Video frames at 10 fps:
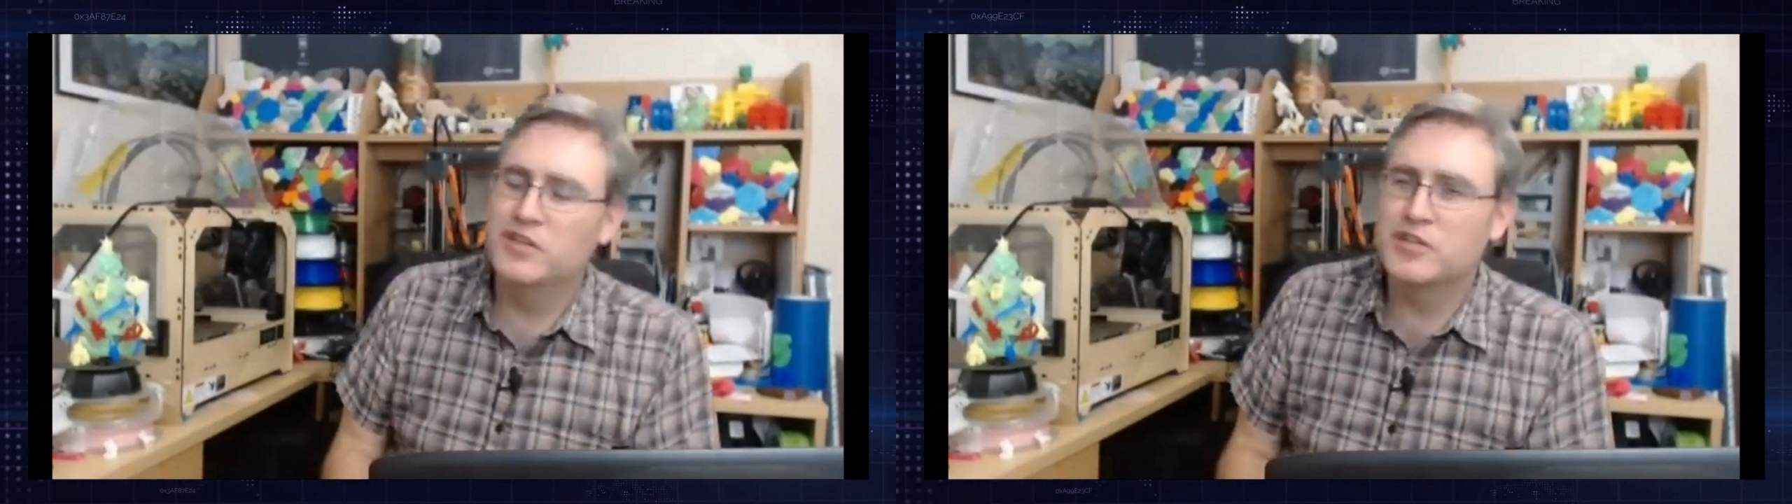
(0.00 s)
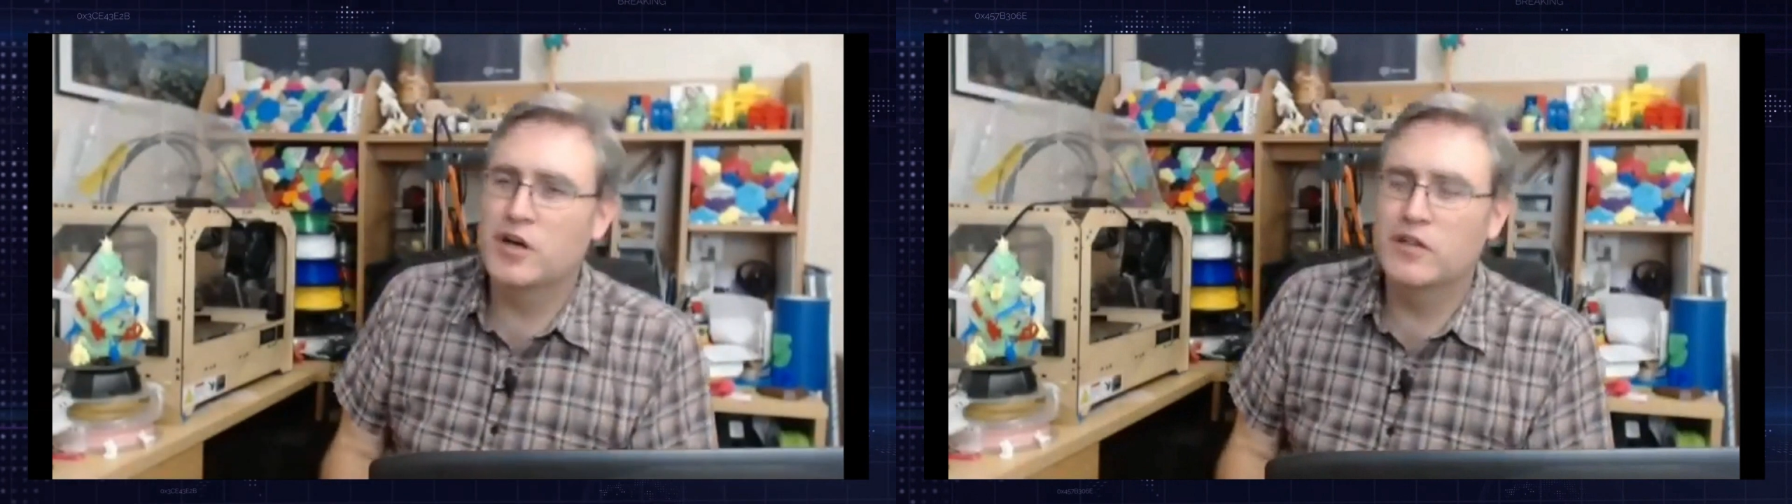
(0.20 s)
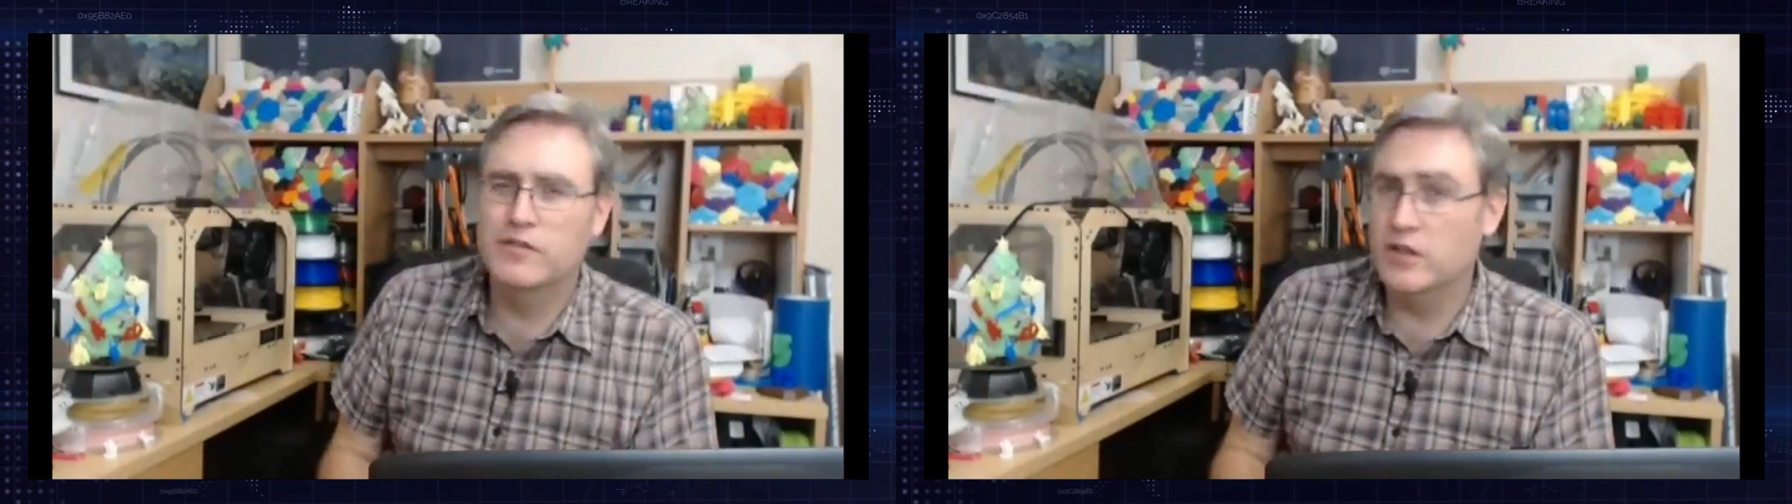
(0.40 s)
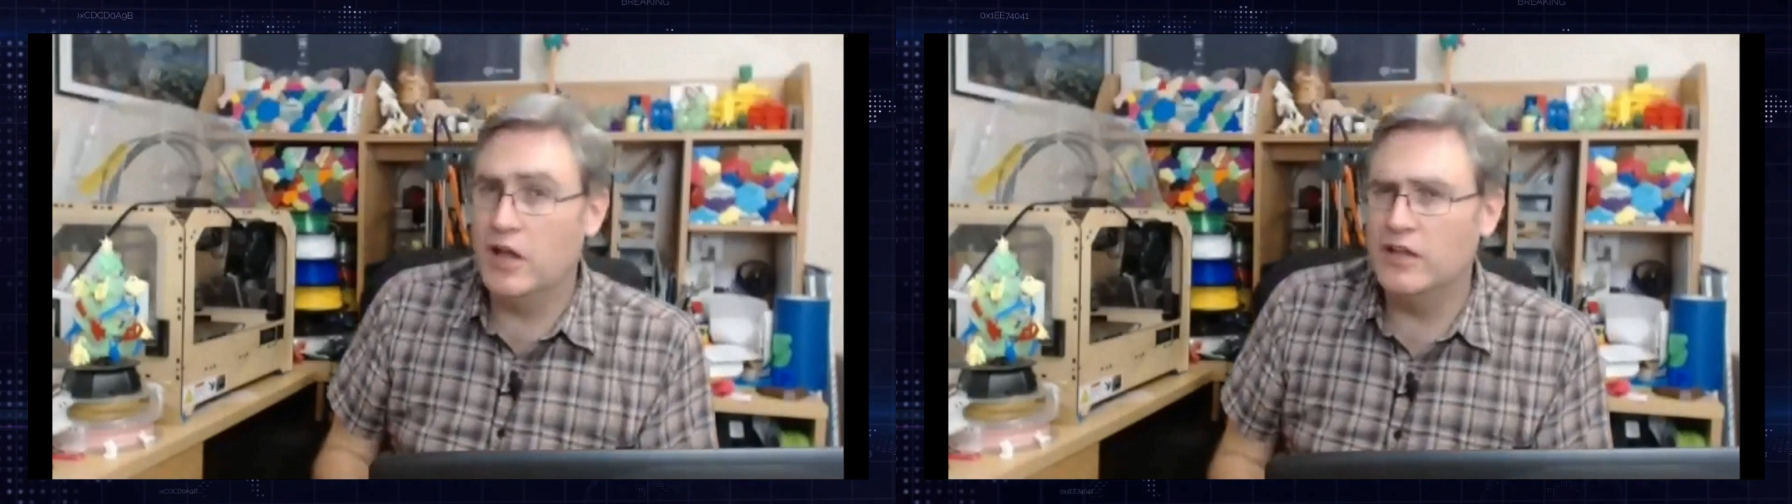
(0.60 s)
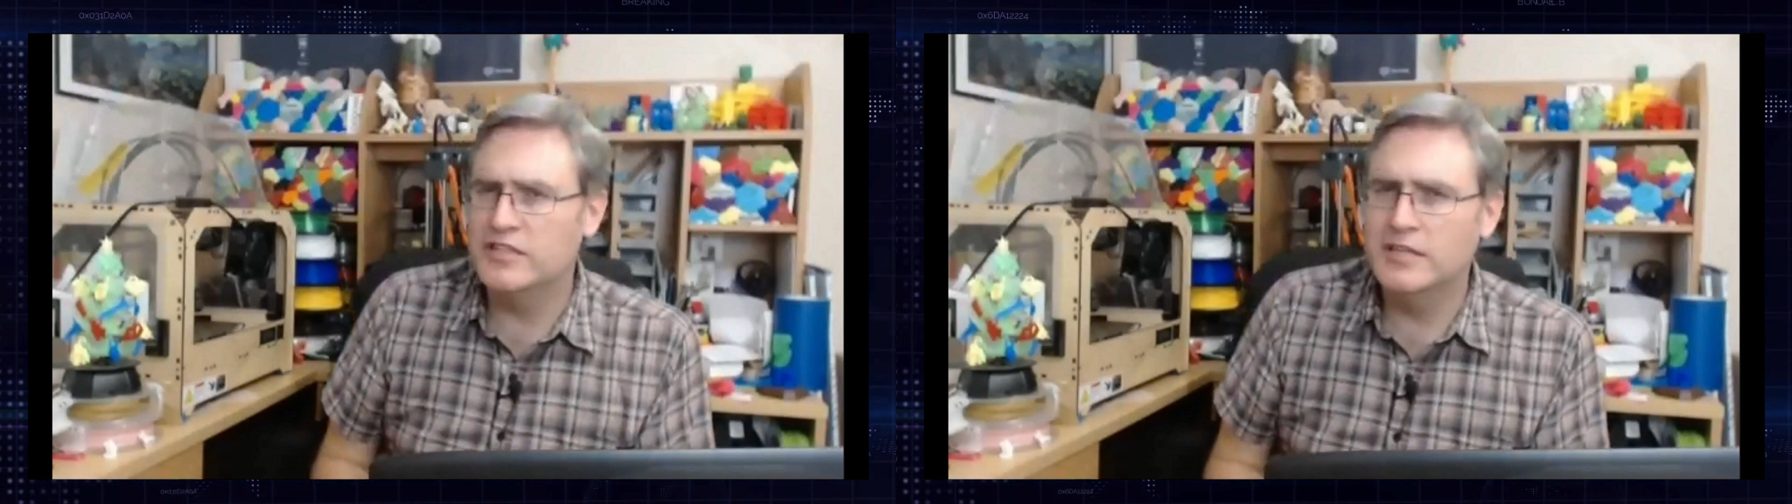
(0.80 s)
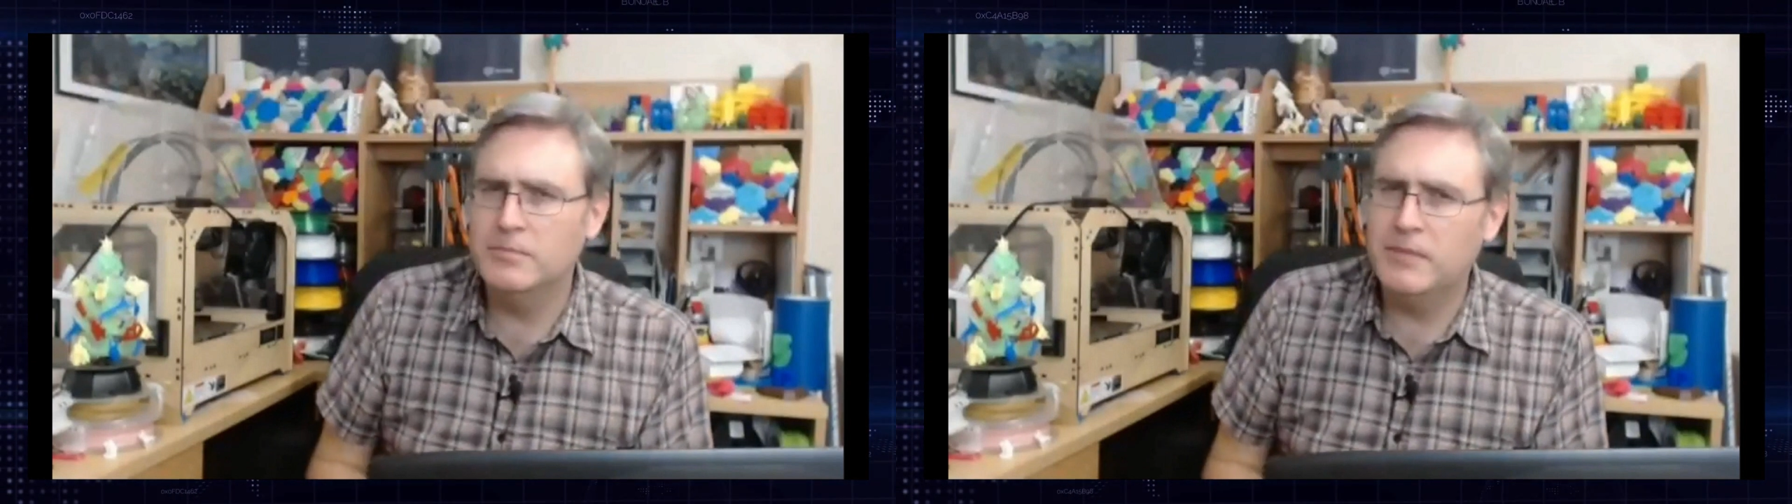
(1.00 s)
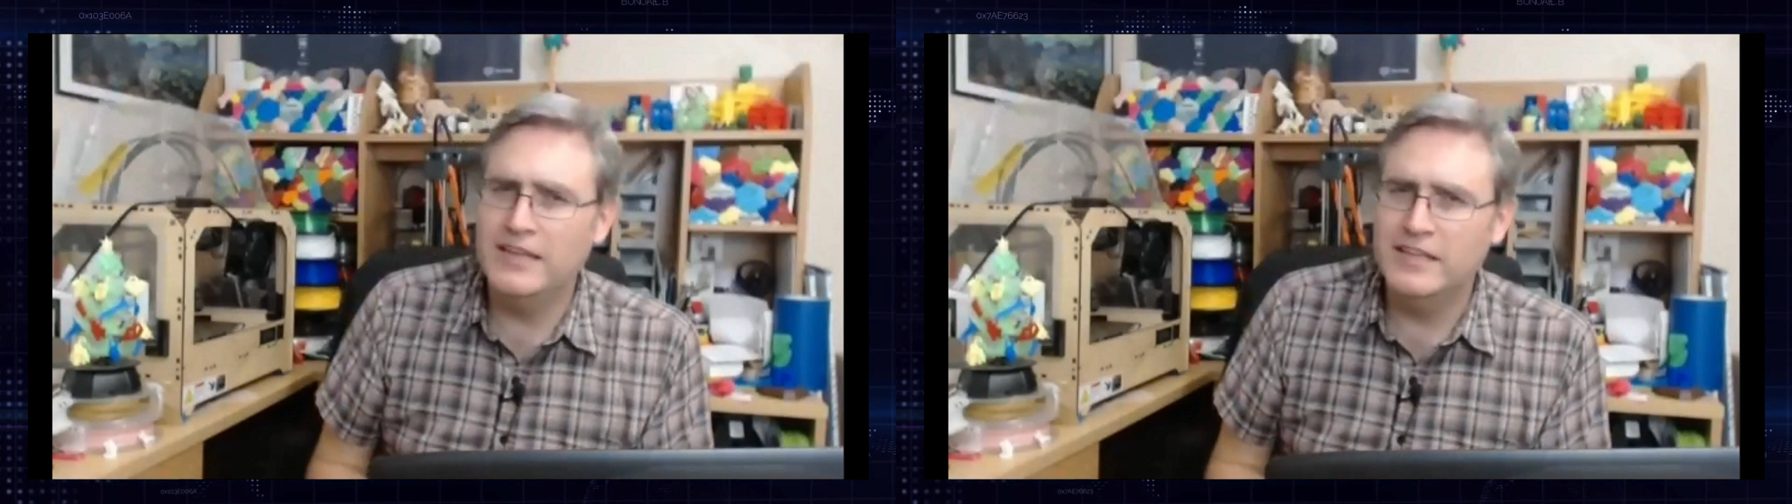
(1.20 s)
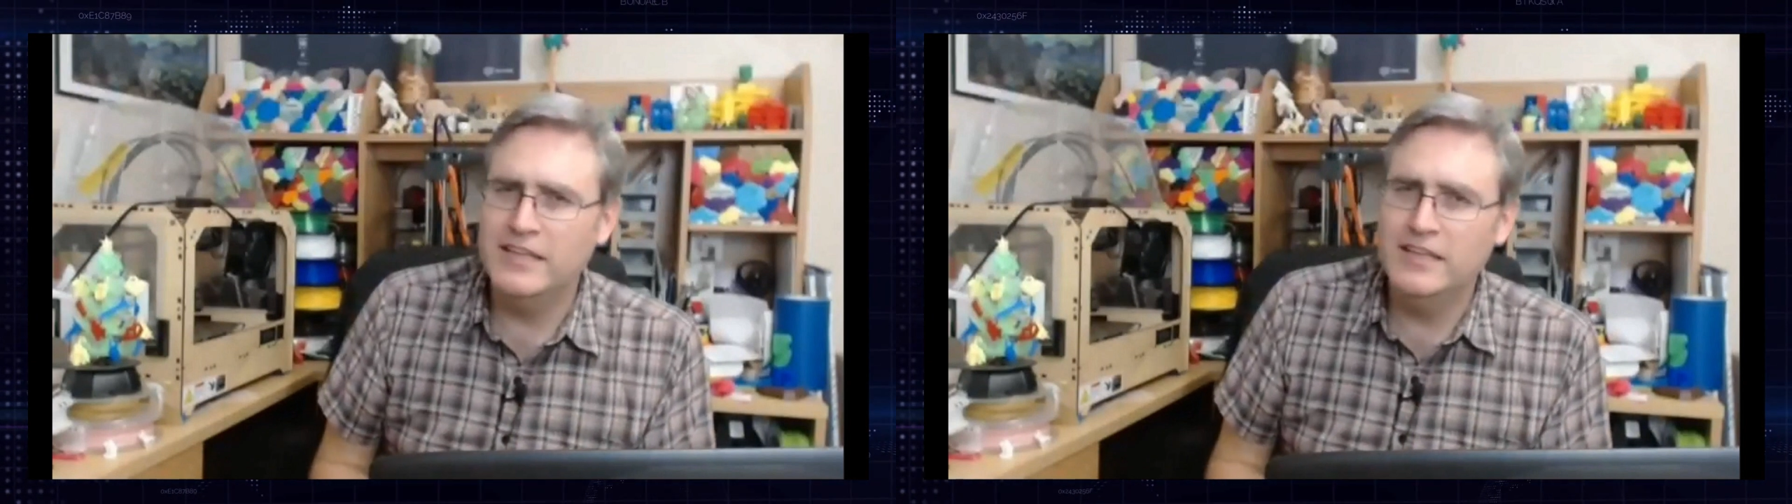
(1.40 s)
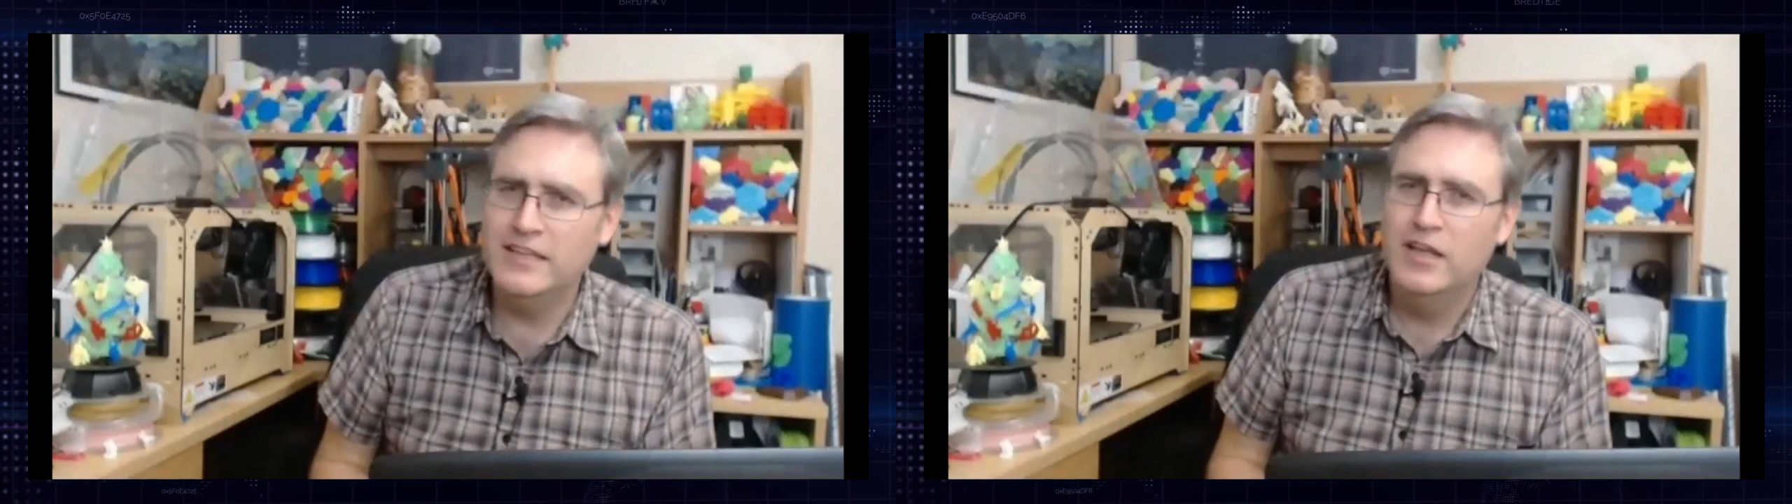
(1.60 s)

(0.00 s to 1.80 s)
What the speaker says: velocity painting,